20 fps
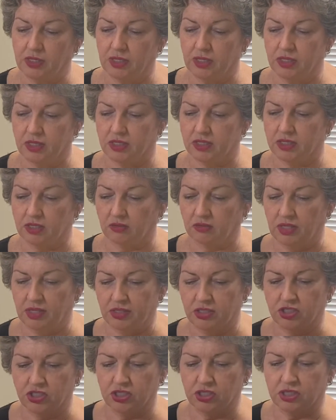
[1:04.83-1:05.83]
So
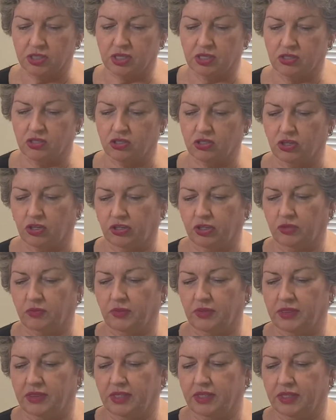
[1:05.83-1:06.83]
let's just get started
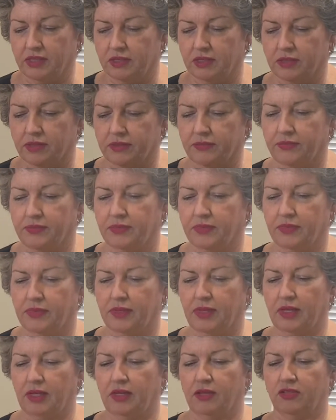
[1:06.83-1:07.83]
with this.
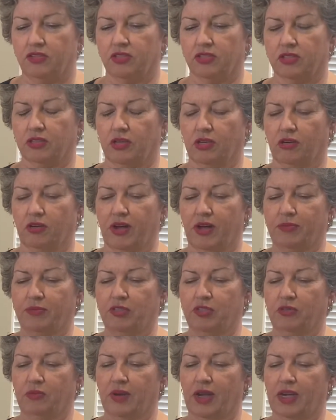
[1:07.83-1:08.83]
Just going to grab
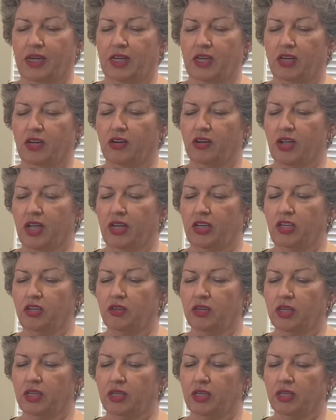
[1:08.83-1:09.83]
2 right here, and you
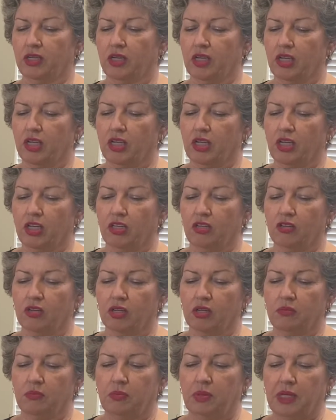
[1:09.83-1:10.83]
can
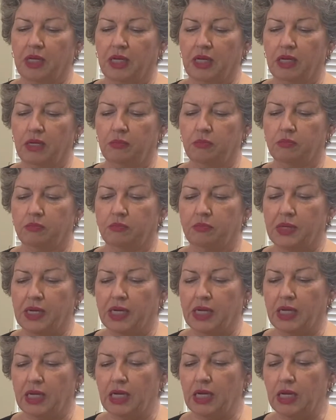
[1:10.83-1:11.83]
be
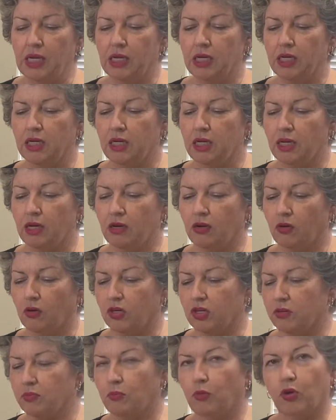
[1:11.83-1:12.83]
picky
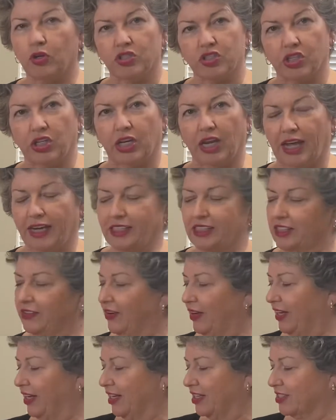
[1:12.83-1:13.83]
or more selective,
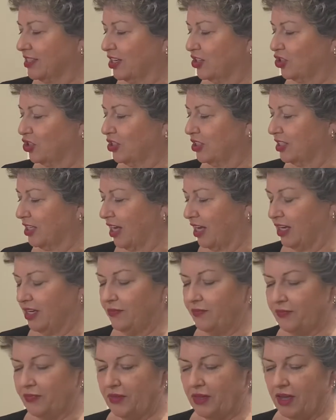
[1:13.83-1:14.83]
I guess I should say,
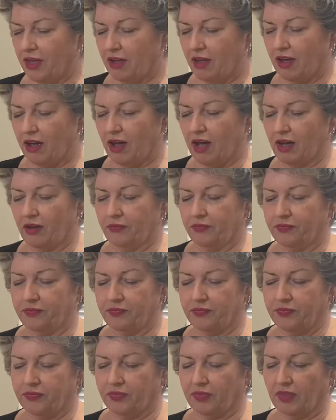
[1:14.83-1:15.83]

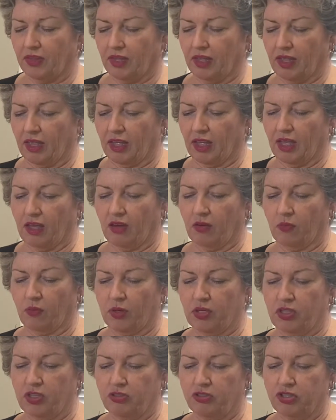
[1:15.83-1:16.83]

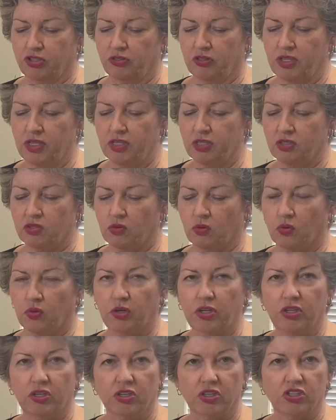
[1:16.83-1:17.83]
when you do this, or
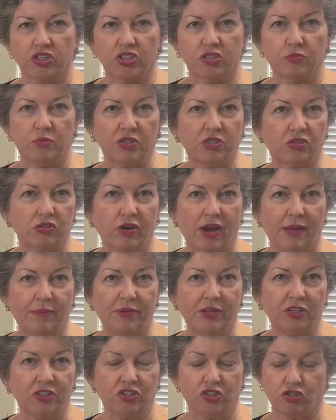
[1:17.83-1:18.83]
you could just be
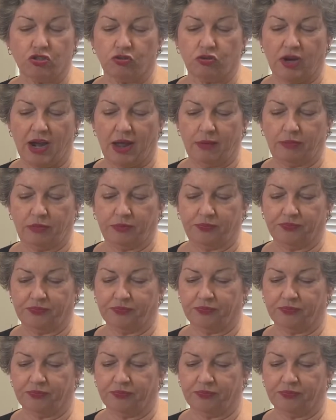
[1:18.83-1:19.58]
scrappy and just grab them.